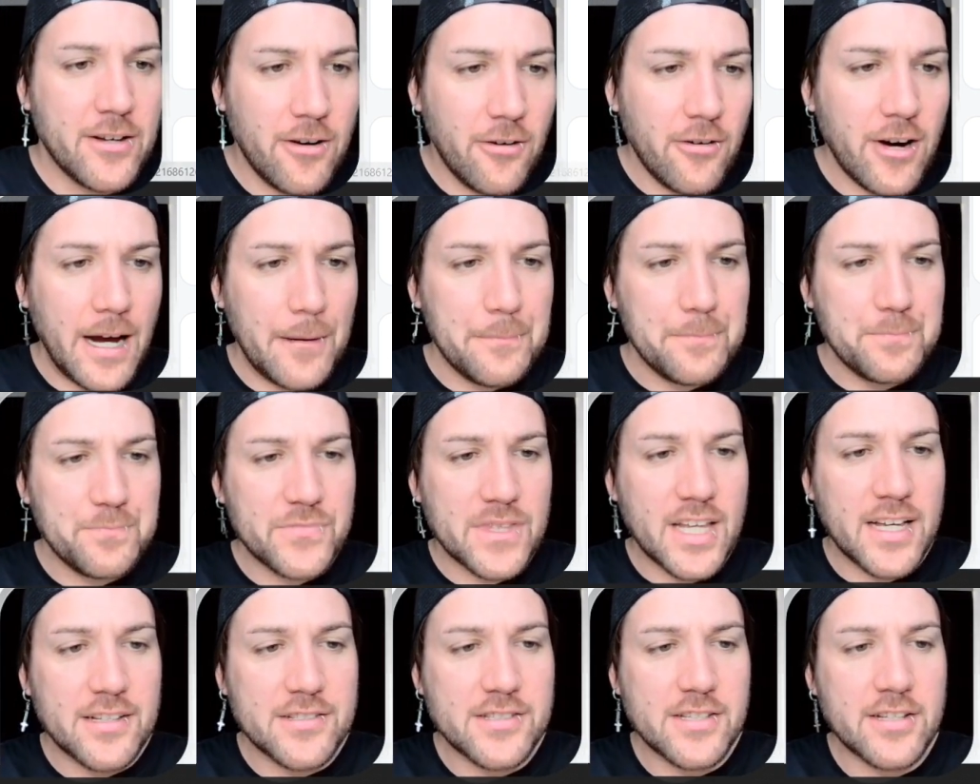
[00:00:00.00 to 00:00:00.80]
All right,
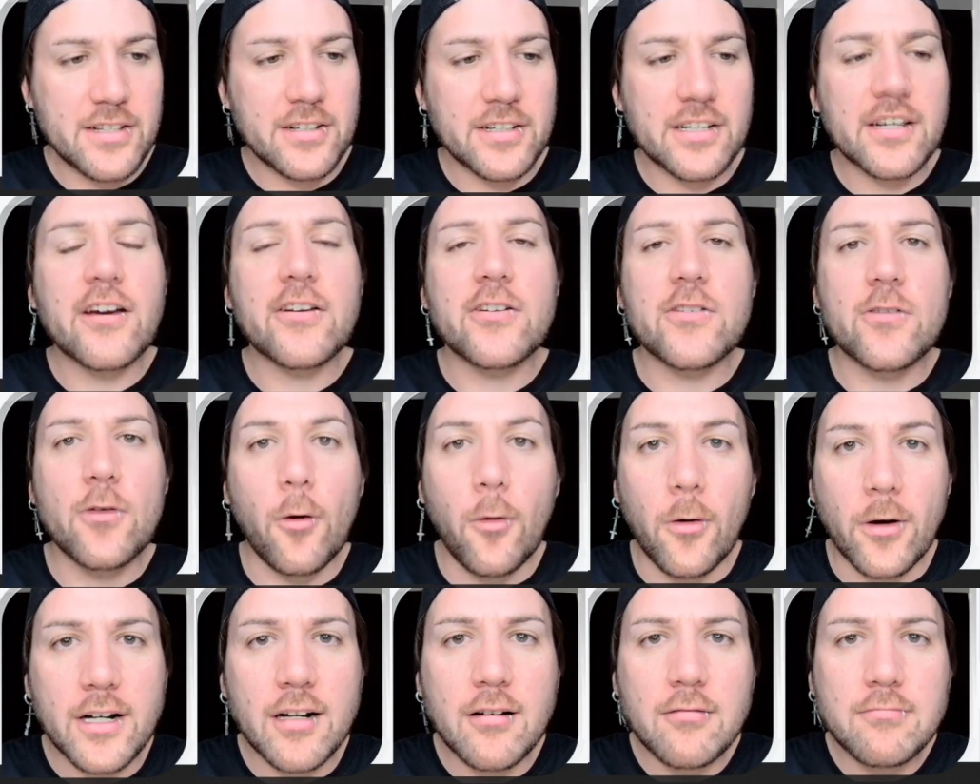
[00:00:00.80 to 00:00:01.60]
so you're going to go to
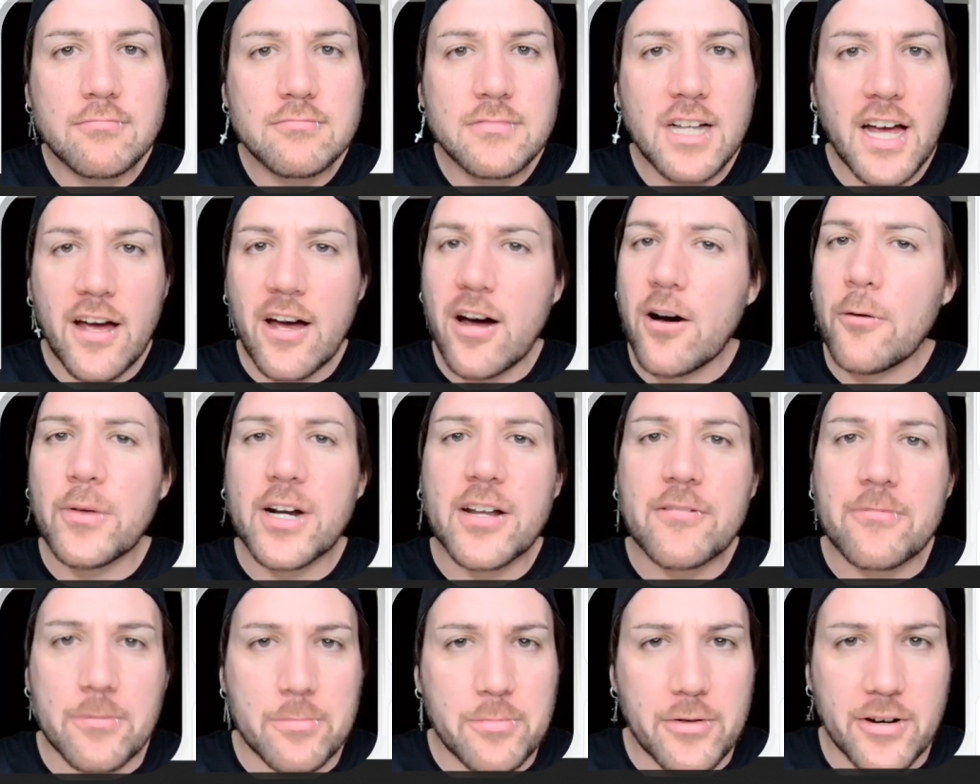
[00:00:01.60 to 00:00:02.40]
order on
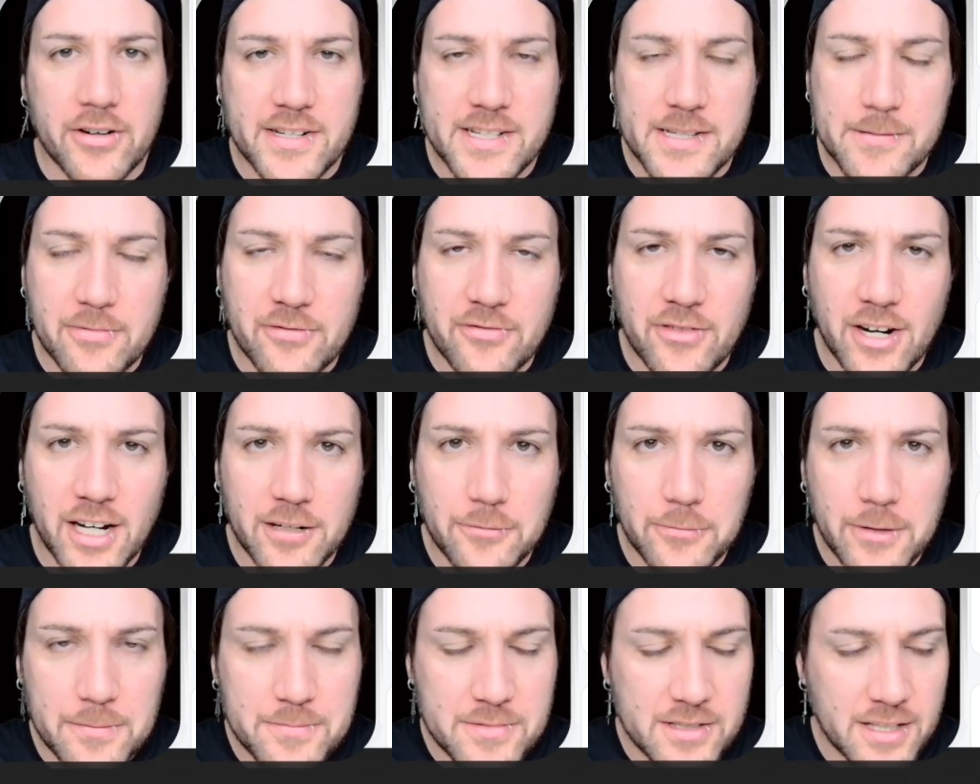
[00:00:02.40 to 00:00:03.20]
whatever proxy
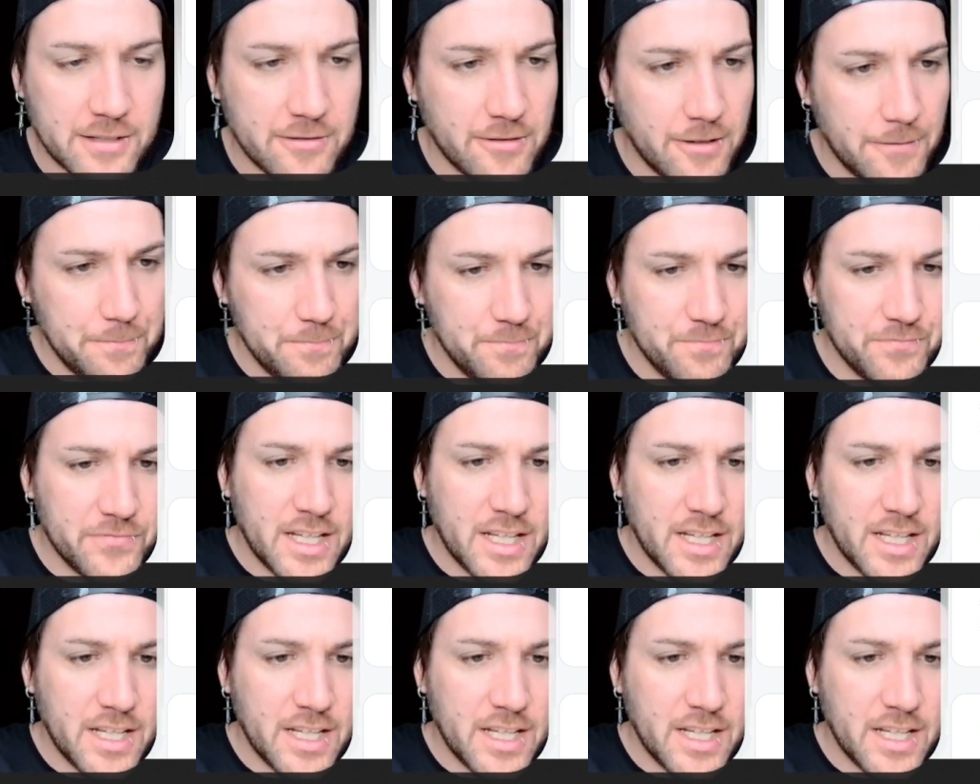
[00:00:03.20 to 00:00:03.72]
provider website you're on.